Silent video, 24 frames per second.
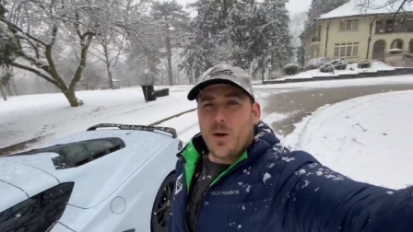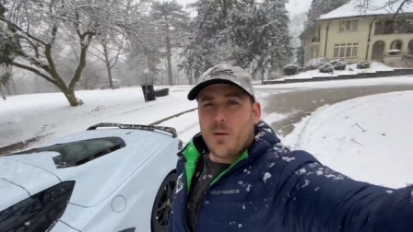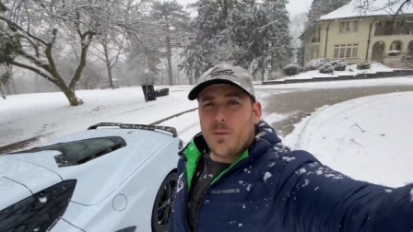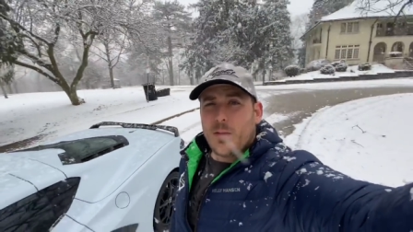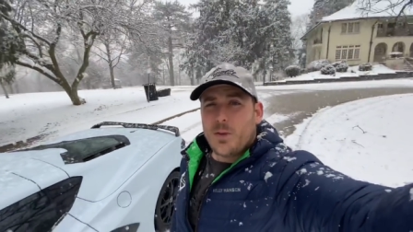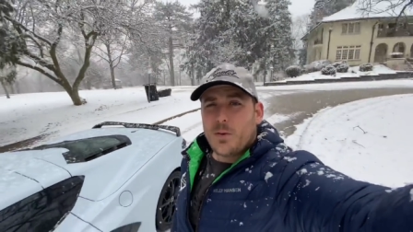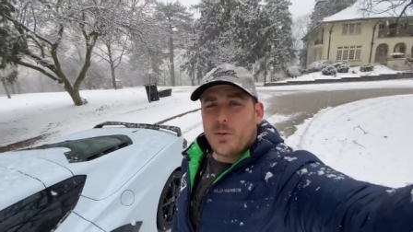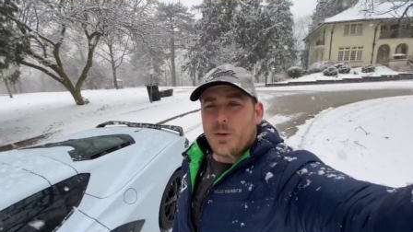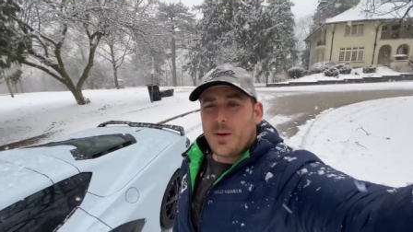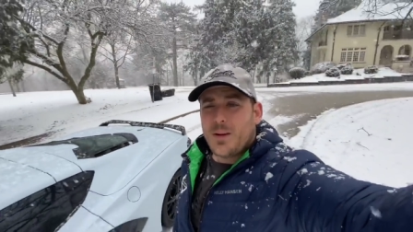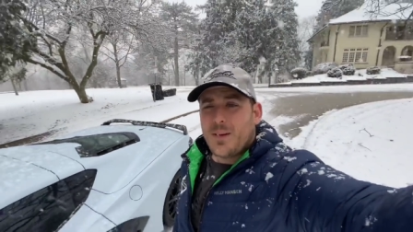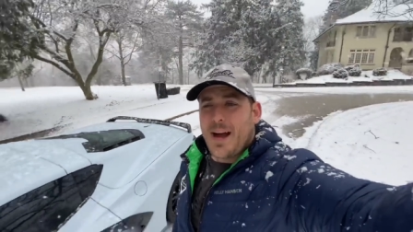over
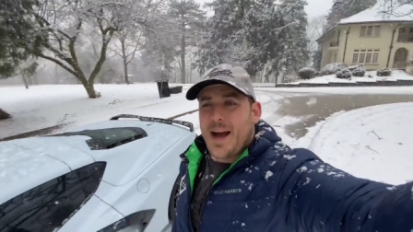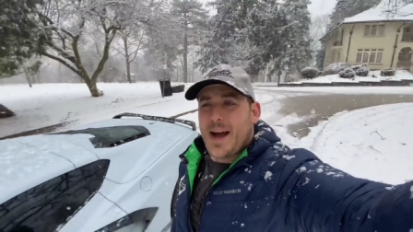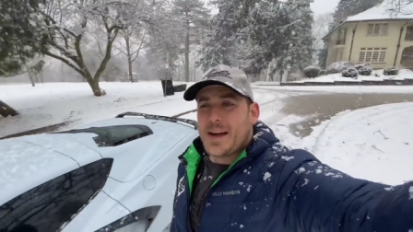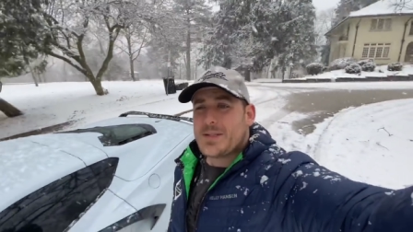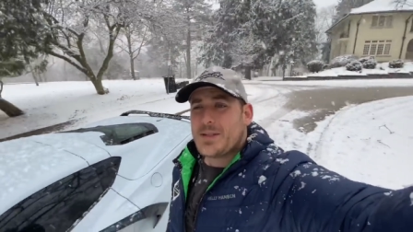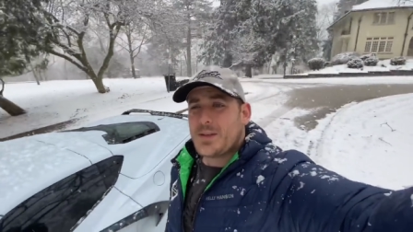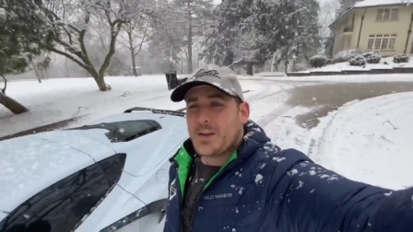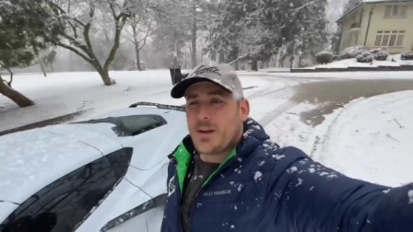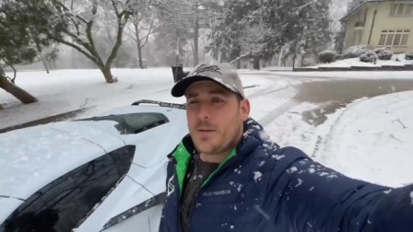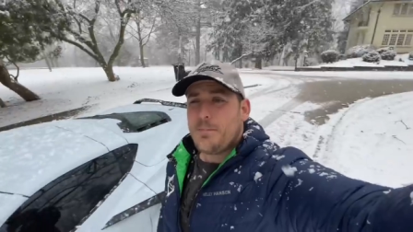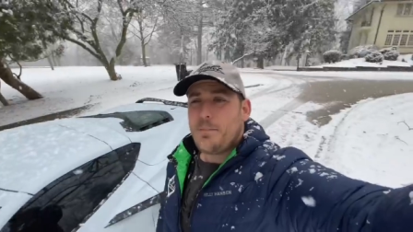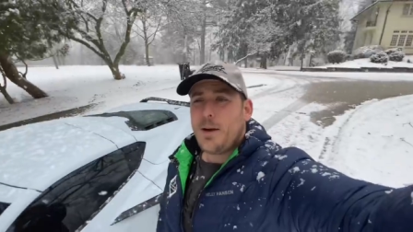the rear
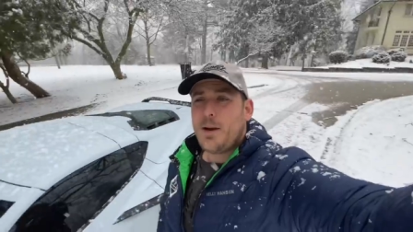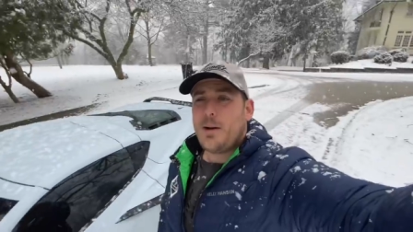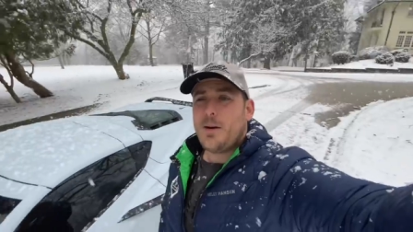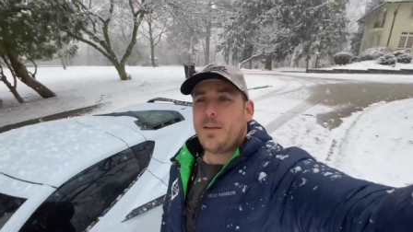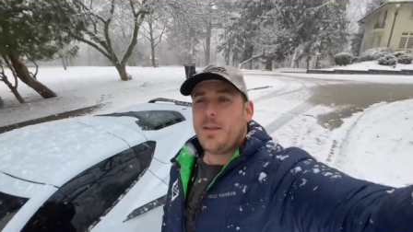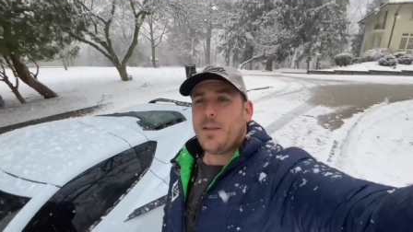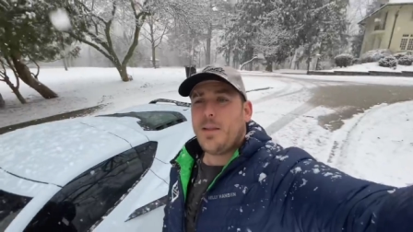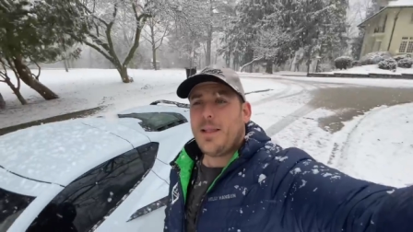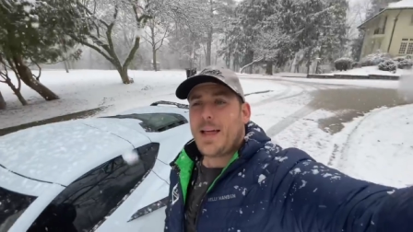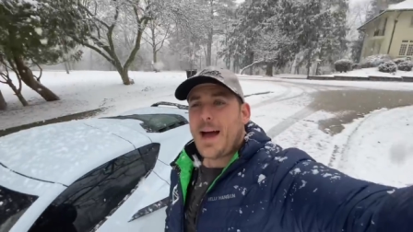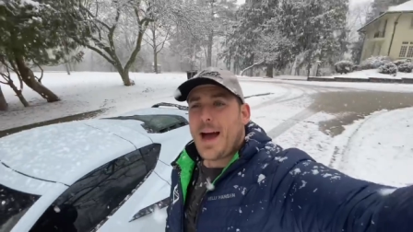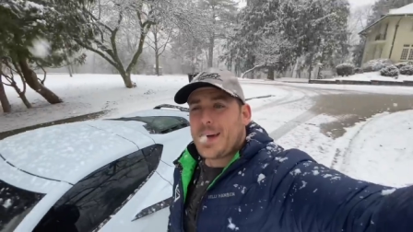axle compared to
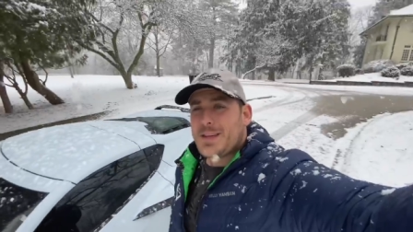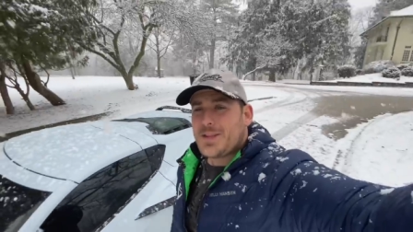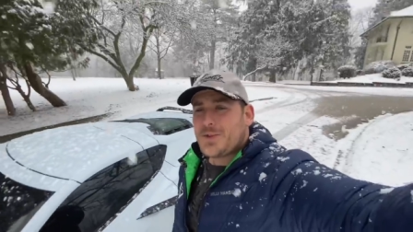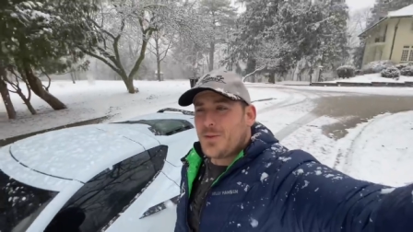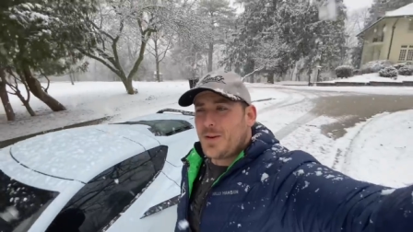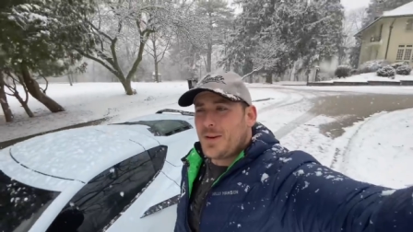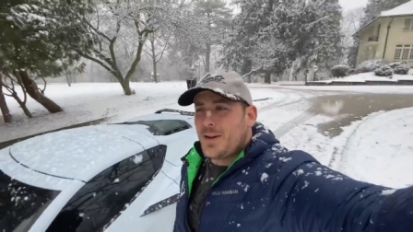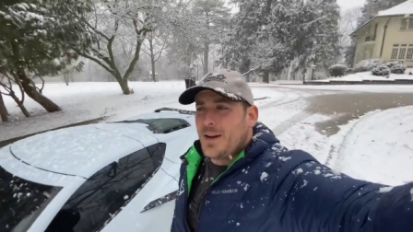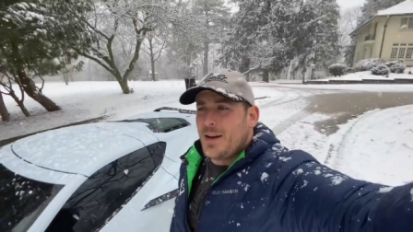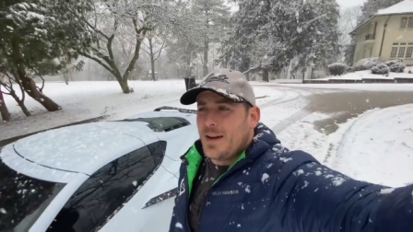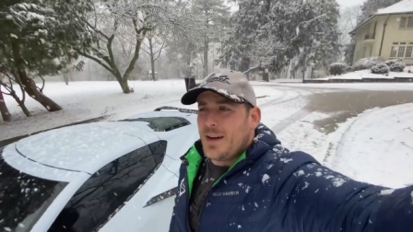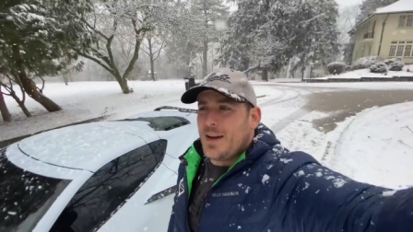the last
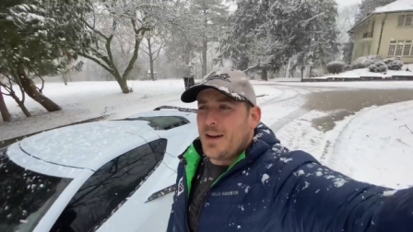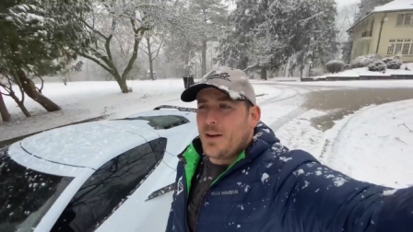one,